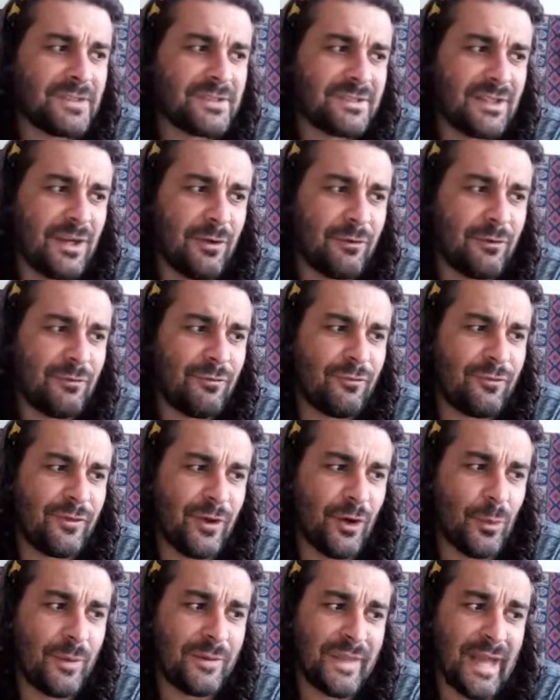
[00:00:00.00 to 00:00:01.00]
So
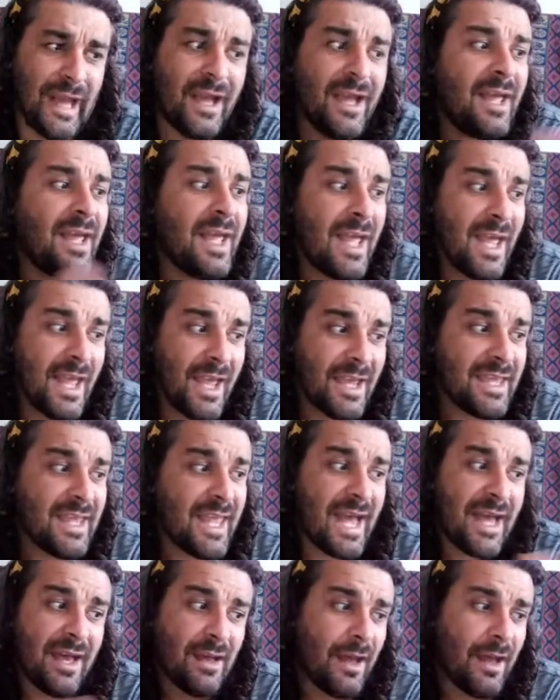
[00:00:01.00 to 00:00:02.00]
feel with that.
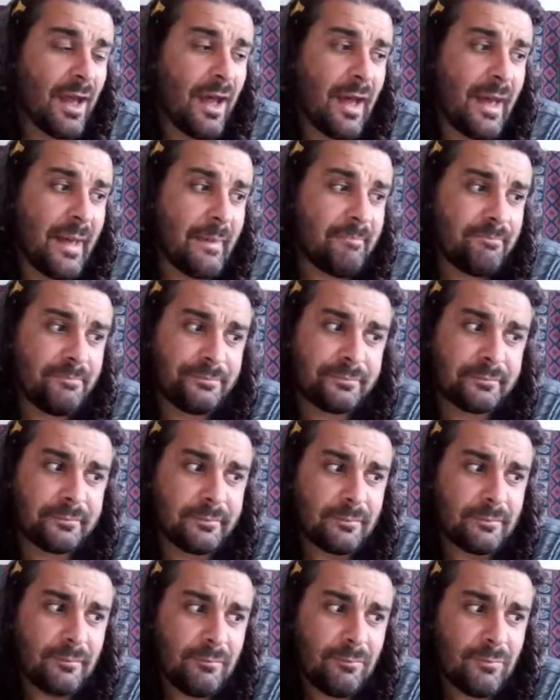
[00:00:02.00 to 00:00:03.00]
Yeah, um,
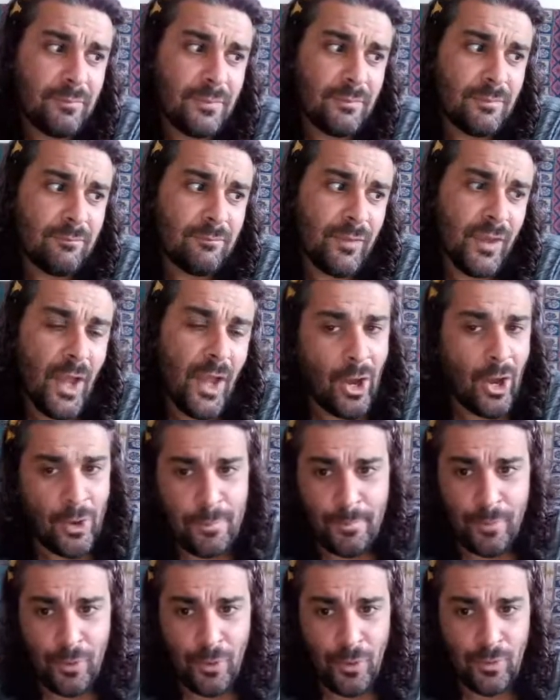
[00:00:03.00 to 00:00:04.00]

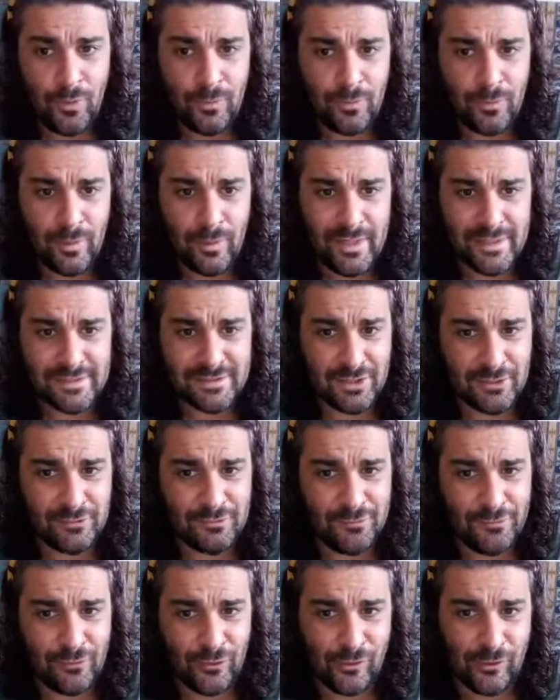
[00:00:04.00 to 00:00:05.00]
opal is good
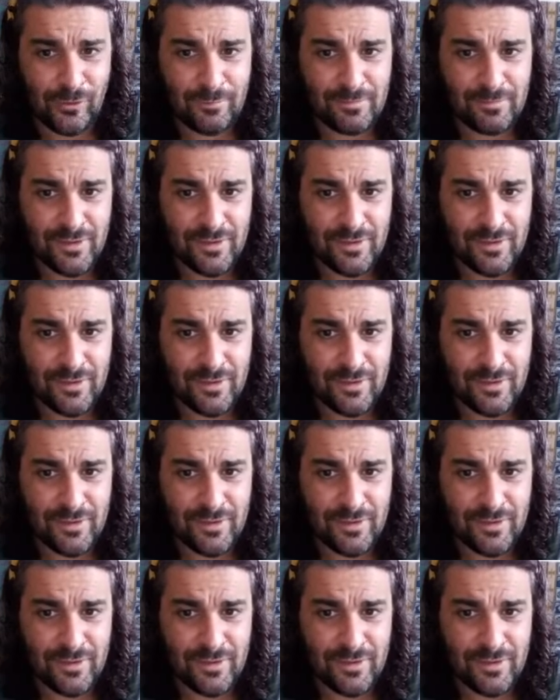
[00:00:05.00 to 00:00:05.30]
for